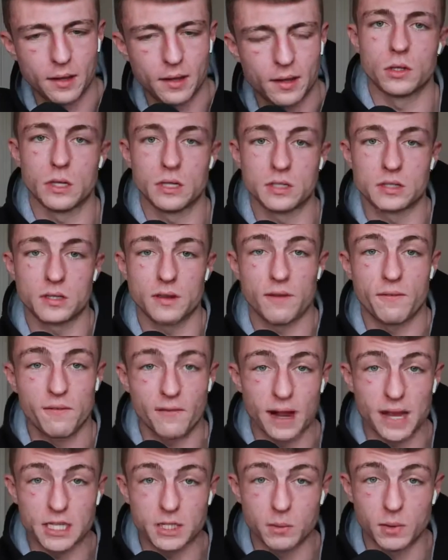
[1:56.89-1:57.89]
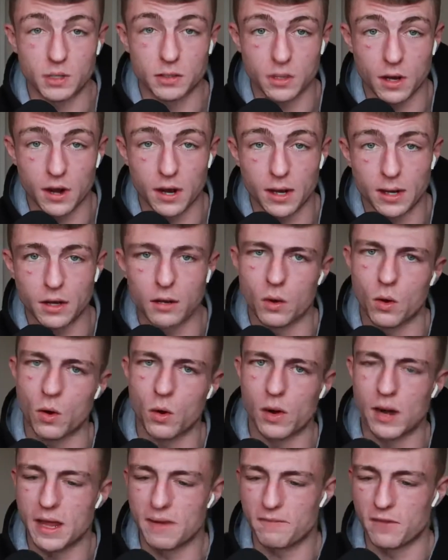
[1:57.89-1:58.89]
So this flexible dieting,
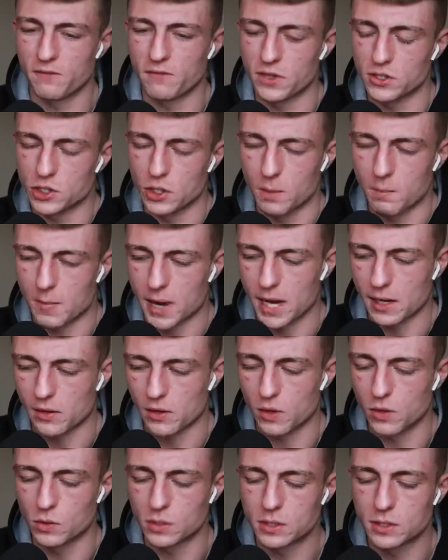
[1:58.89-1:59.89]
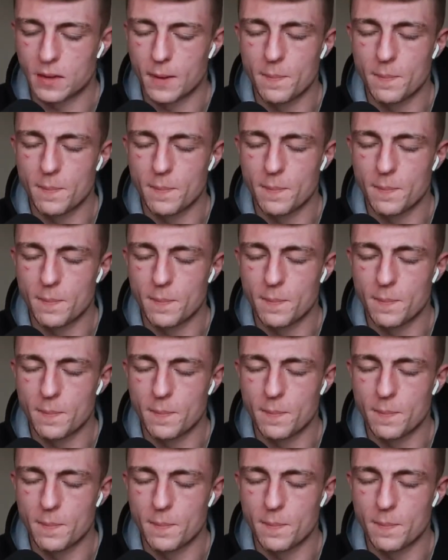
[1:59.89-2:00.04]
or if it fits your macros,